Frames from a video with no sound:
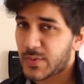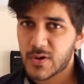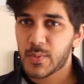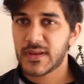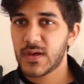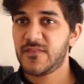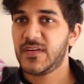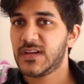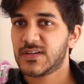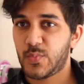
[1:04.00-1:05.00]
we're nowhere near
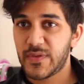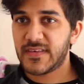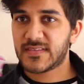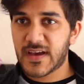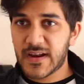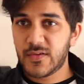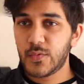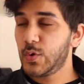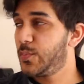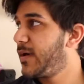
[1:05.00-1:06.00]
finished with this side of the
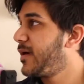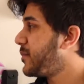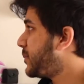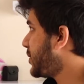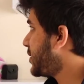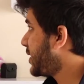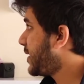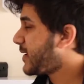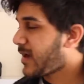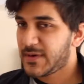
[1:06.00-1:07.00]
room. But
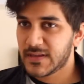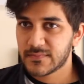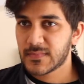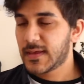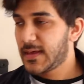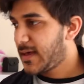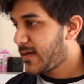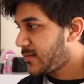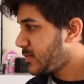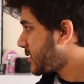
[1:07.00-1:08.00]
I mean,
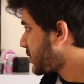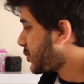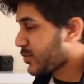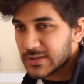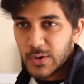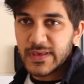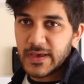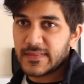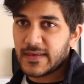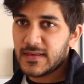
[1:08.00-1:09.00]
we're slowly
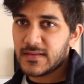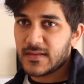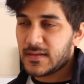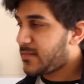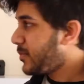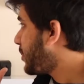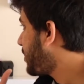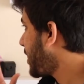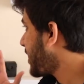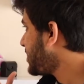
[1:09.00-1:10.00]
getting there.
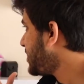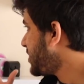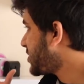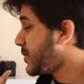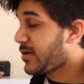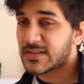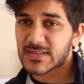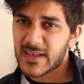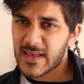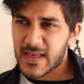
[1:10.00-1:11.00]
But I guess to be
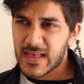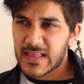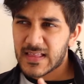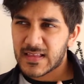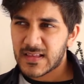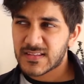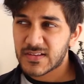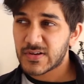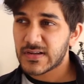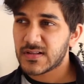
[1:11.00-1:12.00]
honest, it's
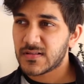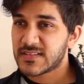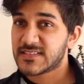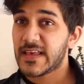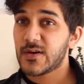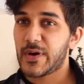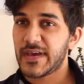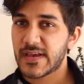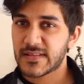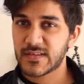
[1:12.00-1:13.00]
a good little
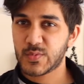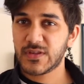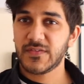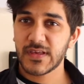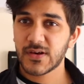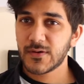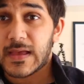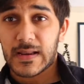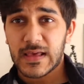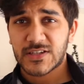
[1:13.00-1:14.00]
segue into this week's video.
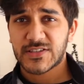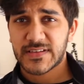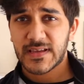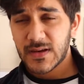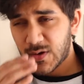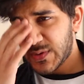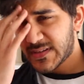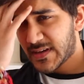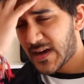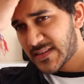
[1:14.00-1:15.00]
Like I just said, we
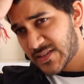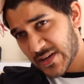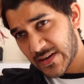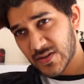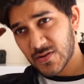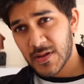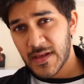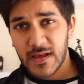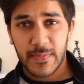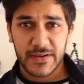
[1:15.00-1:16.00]
started this channel
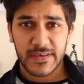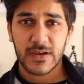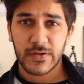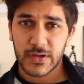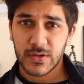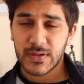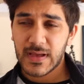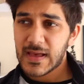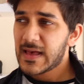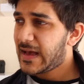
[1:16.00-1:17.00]
about a year ago,
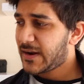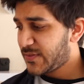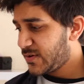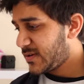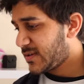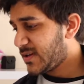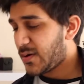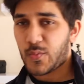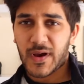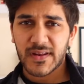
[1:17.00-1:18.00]
and I thought, you
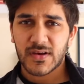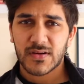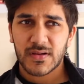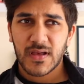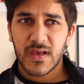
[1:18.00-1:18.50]
know, why not?